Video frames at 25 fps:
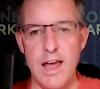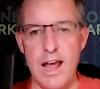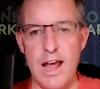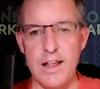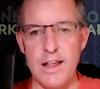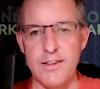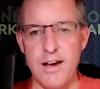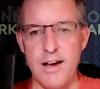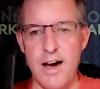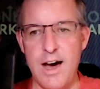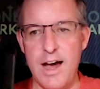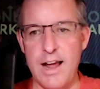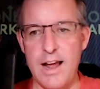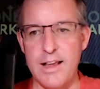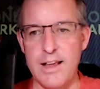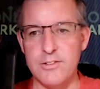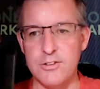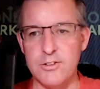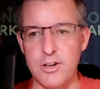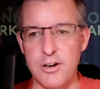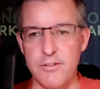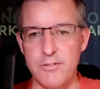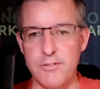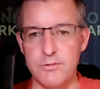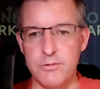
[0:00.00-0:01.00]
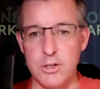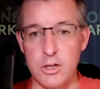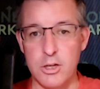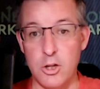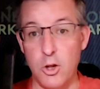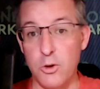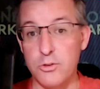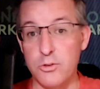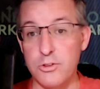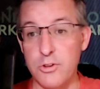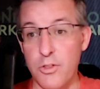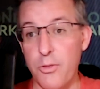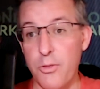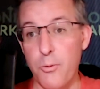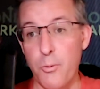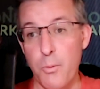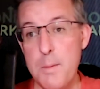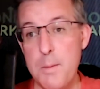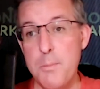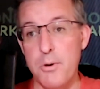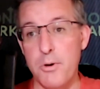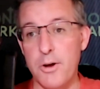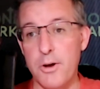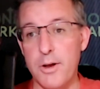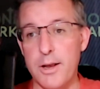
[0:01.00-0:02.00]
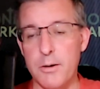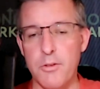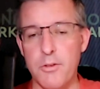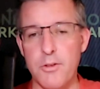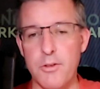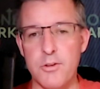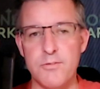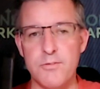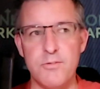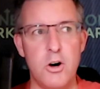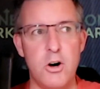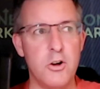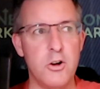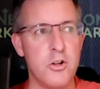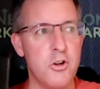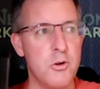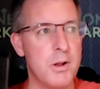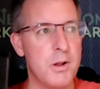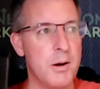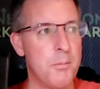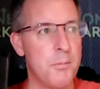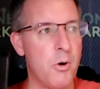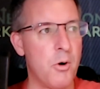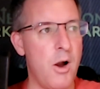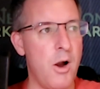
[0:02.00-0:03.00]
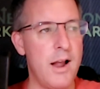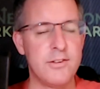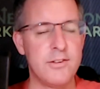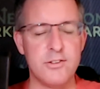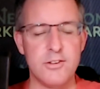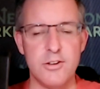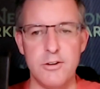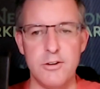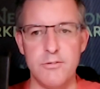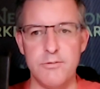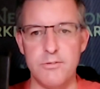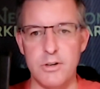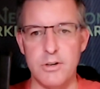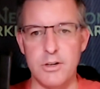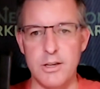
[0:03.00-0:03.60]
at the highs of close to three billion with its volume and a price of